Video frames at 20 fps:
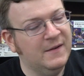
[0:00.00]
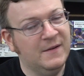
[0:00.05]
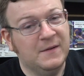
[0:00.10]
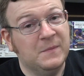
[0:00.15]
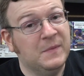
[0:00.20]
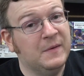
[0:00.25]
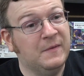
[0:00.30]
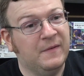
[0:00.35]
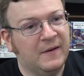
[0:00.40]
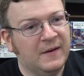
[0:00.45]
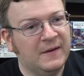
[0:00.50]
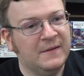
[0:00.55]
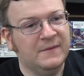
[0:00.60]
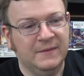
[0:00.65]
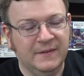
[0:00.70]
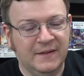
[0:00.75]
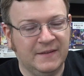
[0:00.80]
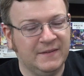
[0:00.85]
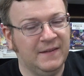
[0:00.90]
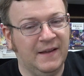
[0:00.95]
be very
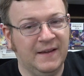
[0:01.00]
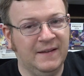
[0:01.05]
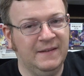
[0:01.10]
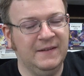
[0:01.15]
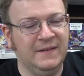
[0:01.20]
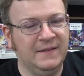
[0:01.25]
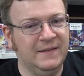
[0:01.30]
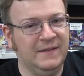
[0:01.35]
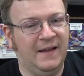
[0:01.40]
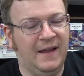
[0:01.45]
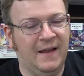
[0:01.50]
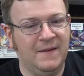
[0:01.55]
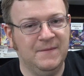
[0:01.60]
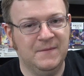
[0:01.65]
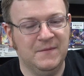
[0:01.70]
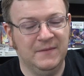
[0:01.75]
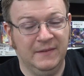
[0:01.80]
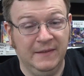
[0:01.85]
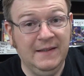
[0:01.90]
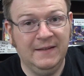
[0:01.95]
less likely to
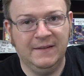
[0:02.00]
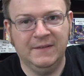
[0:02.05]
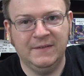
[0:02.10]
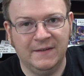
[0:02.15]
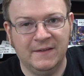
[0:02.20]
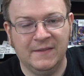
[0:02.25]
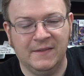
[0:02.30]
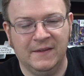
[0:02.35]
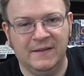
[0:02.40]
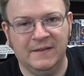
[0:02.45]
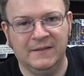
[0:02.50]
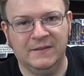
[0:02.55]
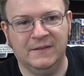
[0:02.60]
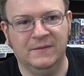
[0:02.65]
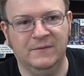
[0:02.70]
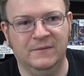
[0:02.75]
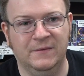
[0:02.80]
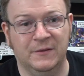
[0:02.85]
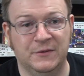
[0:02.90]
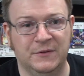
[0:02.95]
have leaks and things,
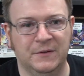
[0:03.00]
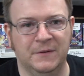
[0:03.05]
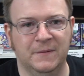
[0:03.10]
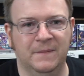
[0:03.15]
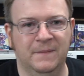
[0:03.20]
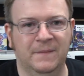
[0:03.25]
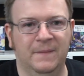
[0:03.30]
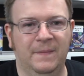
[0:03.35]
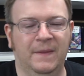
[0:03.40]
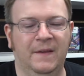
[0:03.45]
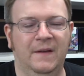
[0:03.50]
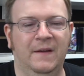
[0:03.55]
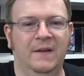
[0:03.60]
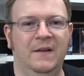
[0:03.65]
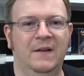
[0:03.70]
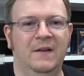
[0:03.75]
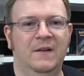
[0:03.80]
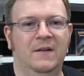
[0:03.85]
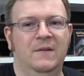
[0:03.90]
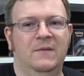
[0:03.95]
for sure,
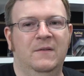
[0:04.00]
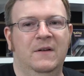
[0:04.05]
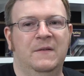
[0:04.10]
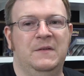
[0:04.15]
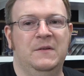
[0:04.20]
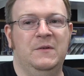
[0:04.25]
if